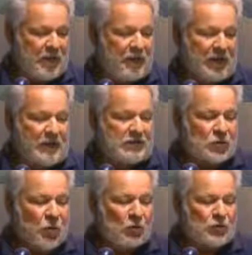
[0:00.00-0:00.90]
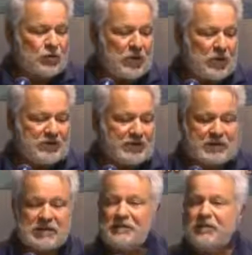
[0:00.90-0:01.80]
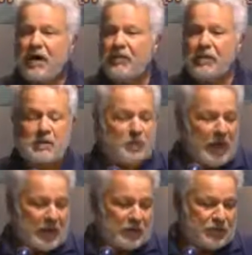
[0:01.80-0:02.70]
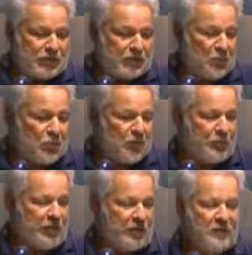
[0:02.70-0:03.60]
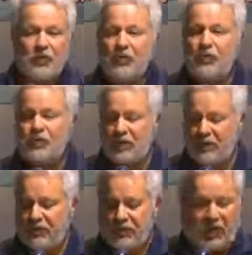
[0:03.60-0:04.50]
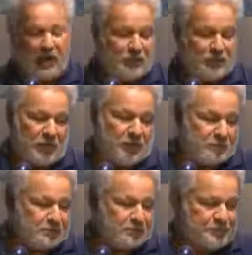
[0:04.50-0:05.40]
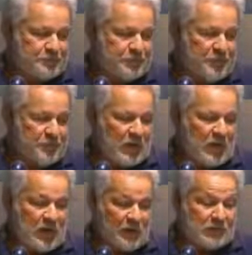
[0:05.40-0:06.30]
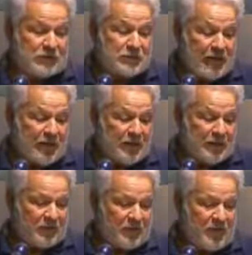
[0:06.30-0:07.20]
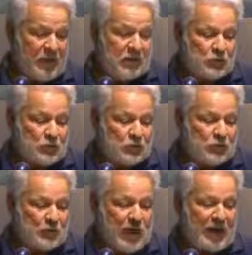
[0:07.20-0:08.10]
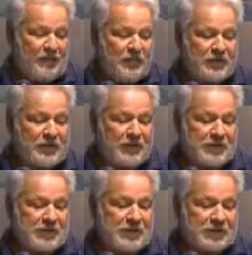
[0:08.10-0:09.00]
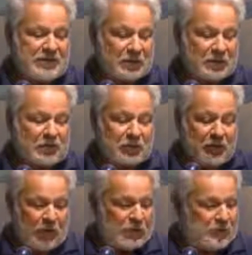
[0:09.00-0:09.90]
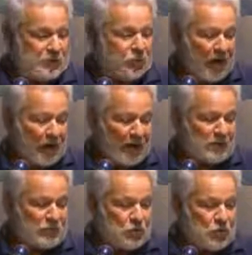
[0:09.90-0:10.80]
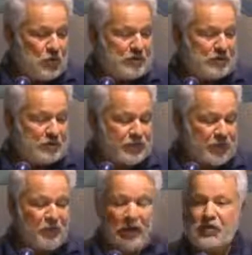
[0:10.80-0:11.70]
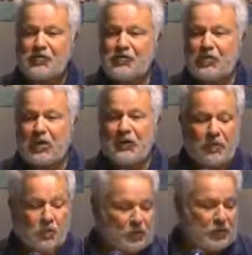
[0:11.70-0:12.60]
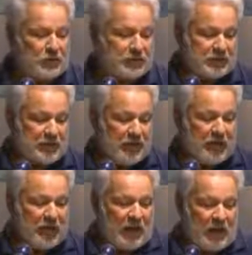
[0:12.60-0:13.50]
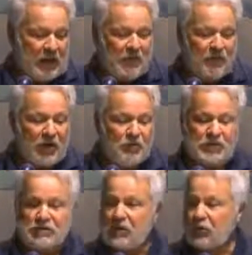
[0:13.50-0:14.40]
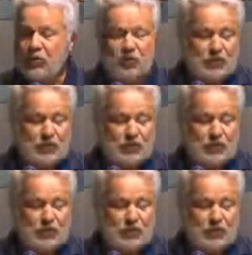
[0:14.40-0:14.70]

those unjustifiable battles would be diffused forever. Even today, due to the manifestation from the spiritual plane towards the renovation of the world, individuals and groups